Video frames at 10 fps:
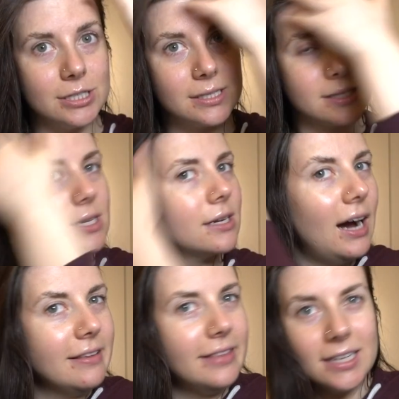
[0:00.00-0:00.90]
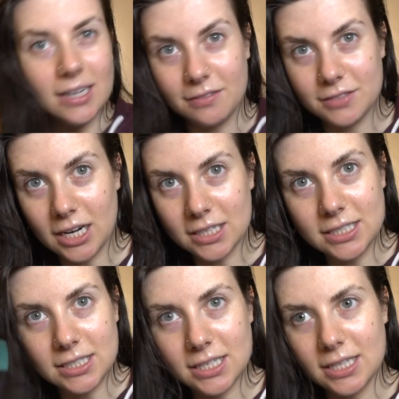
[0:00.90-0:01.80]
is, I think, kind of tucked
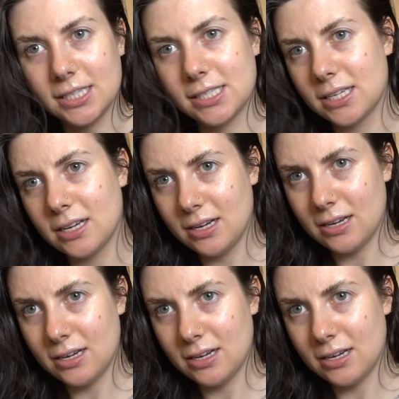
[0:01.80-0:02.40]
into this